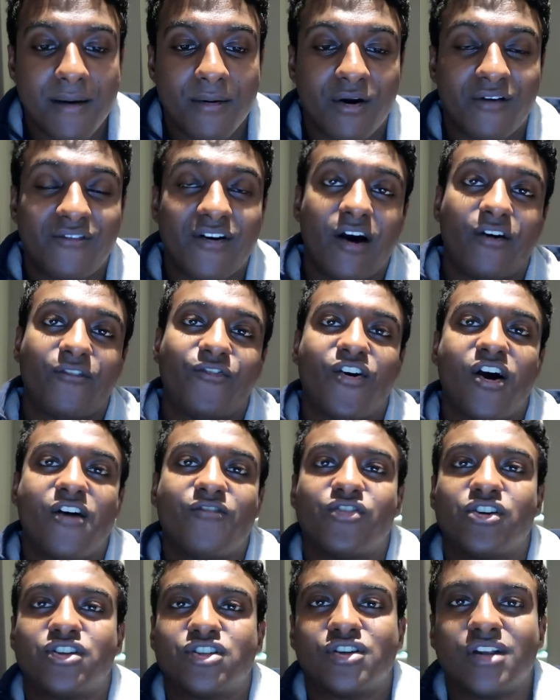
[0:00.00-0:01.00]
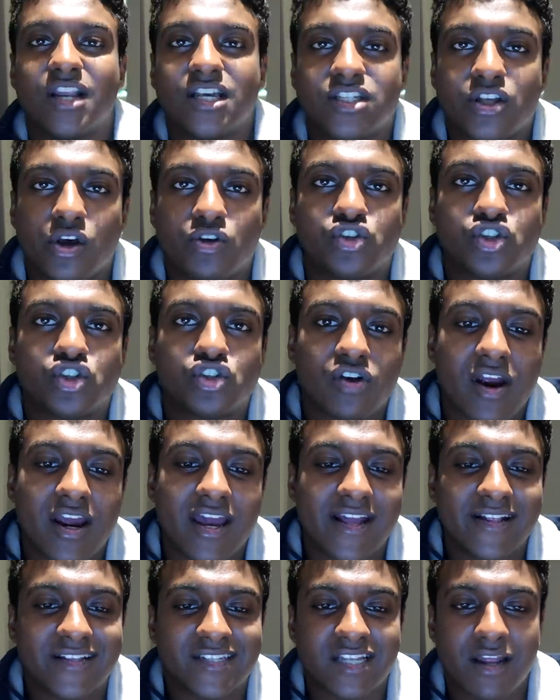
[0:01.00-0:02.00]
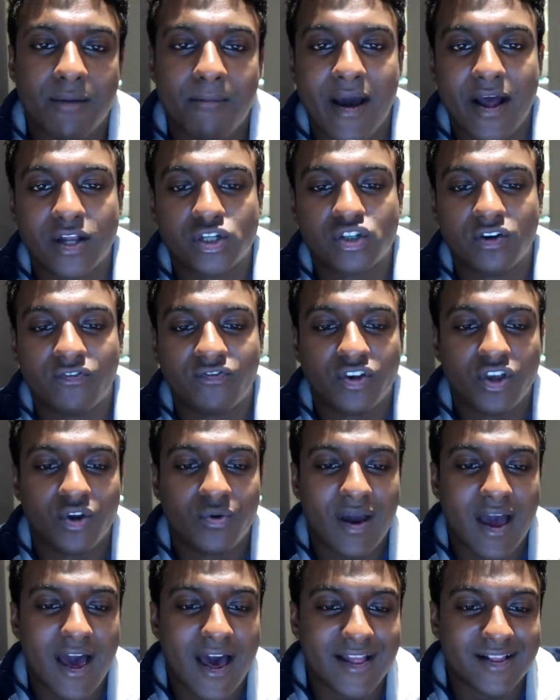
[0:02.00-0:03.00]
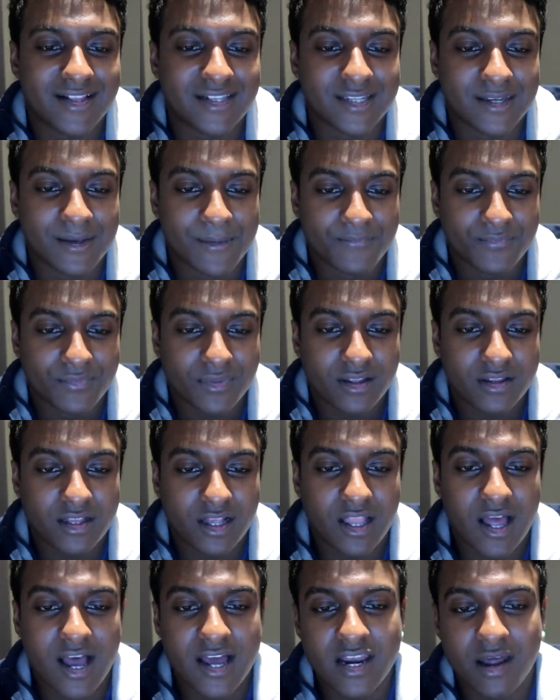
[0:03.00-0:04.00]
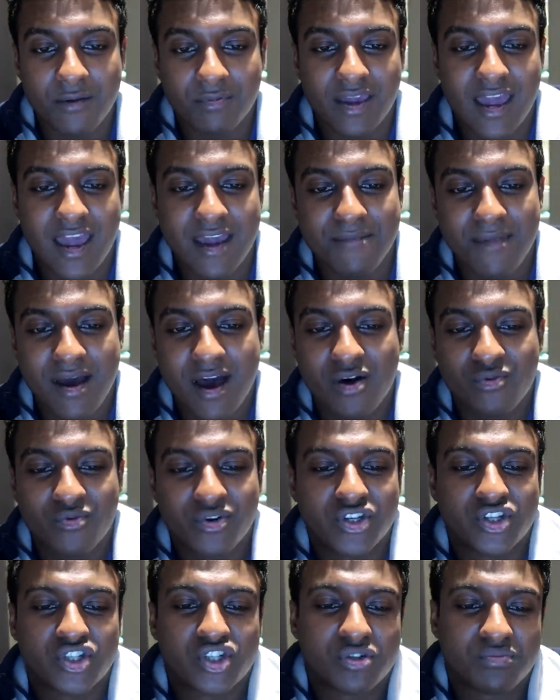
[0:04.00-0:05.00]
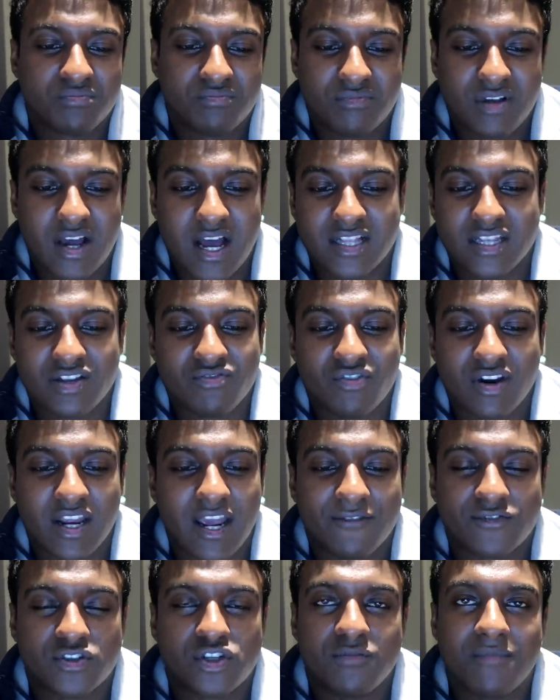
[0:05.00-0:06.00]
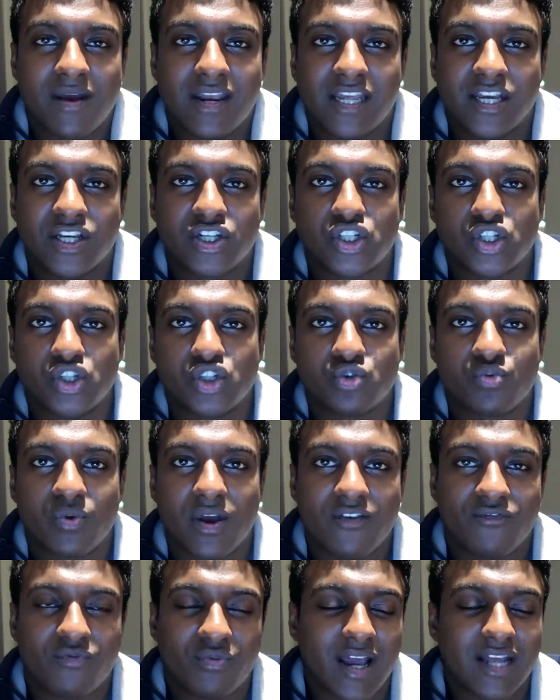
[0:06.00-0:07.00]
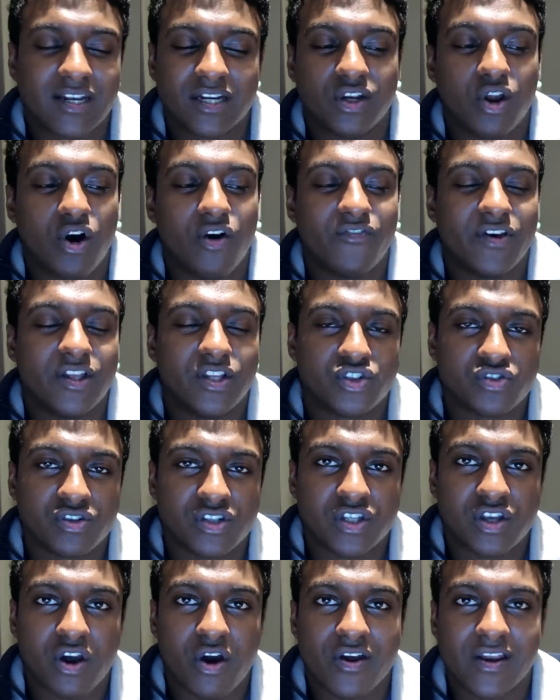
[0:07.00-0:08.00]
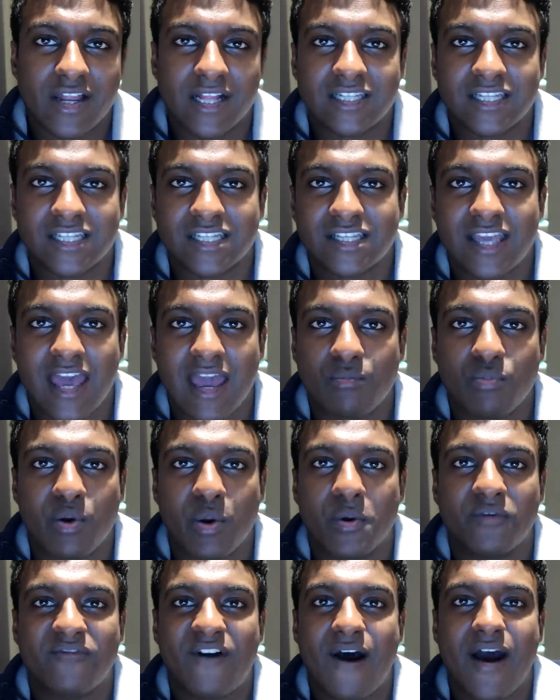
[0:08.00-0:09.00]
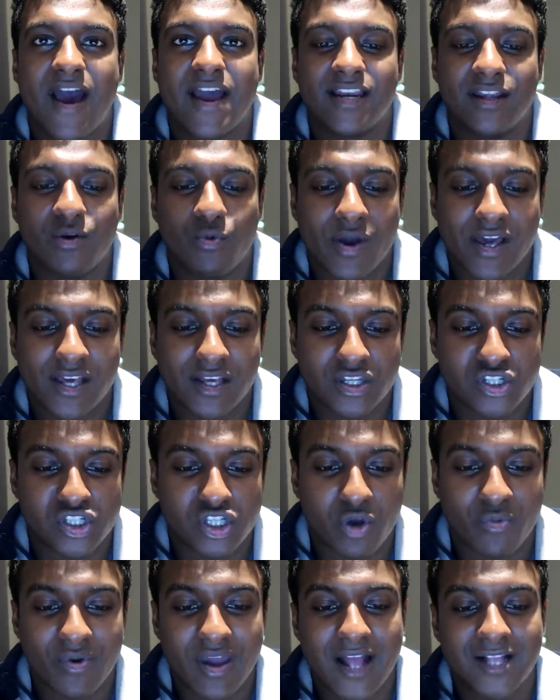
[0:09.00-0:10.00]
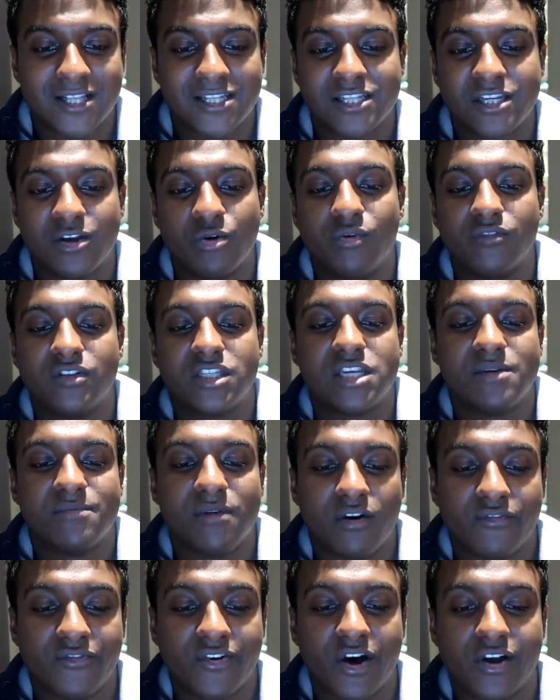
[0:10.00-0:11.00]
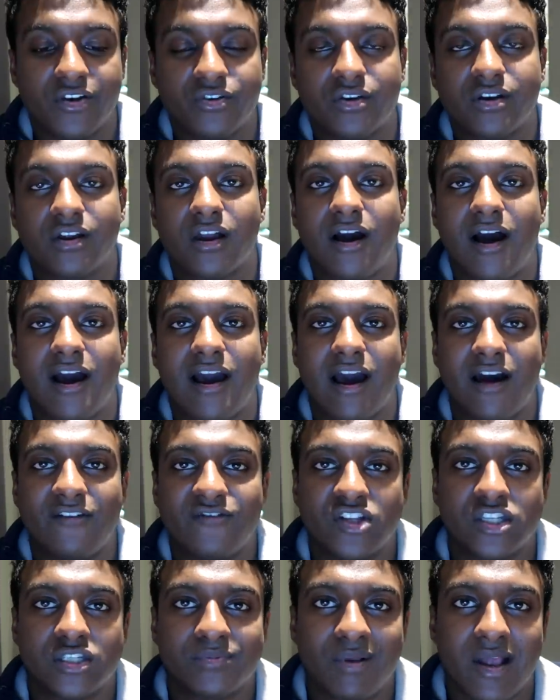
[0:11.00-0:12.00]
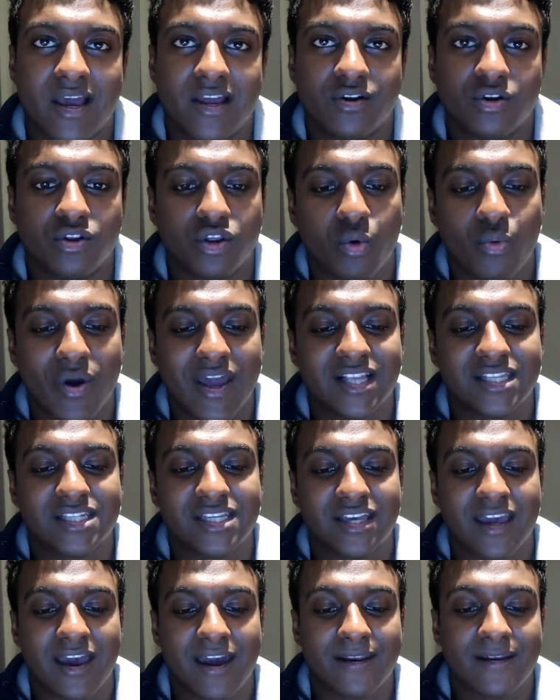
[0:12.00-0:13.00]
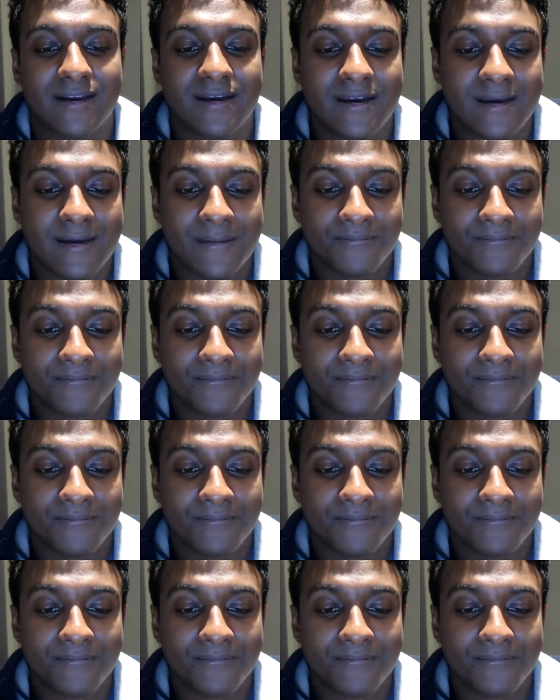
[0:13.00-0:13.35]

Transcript: But without further ado, let's go straight into the match review. And the lineup came out, which I didn't really have too many issues with. We had a lot of injuries going into this game. We were without any wingers, so we had to deal with Timo Werner and Kai Havertz playing on the wings again.